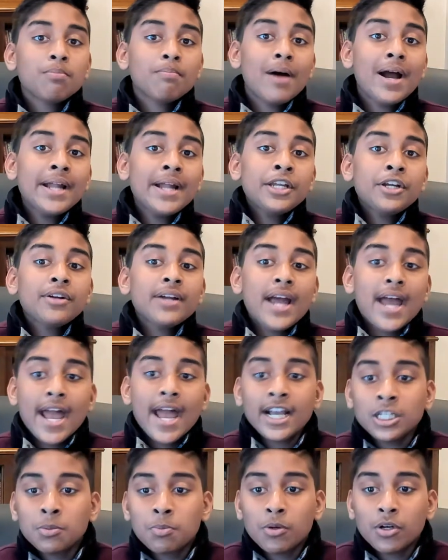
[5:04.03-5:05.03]
might hear
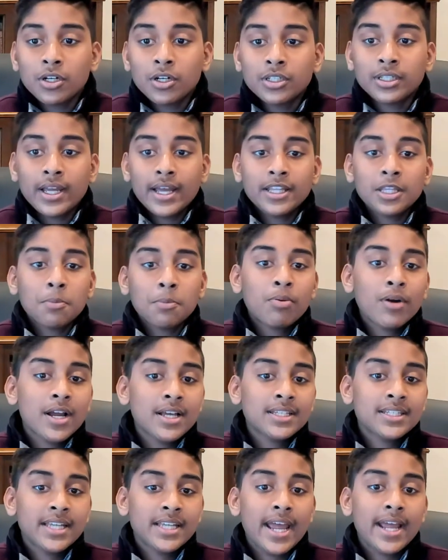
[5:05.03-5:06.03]
experts and the
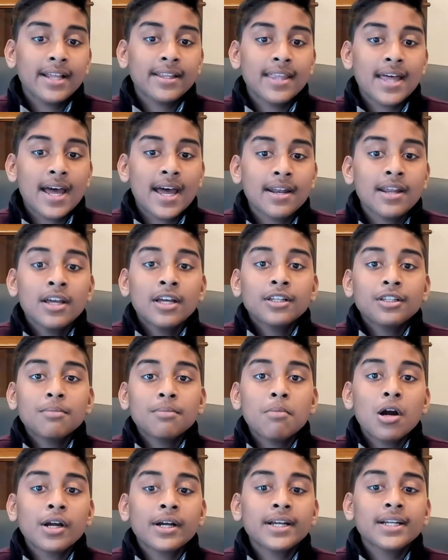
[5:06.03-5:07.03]
press saying that the
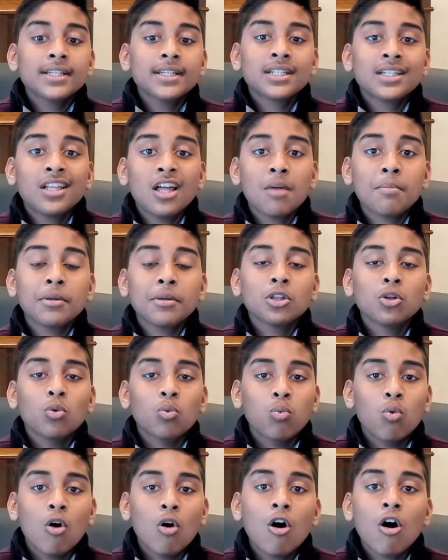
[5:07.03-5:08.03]
market is climbing the
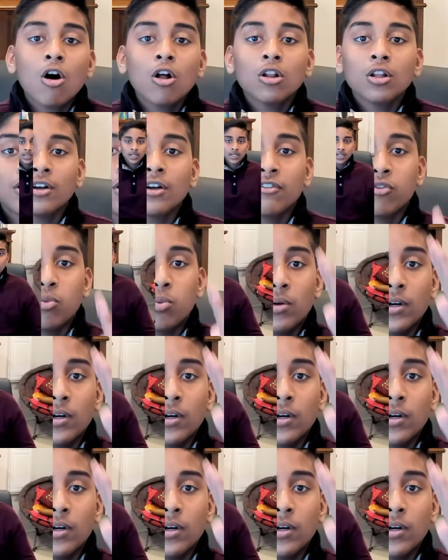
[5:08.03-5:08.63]
wall of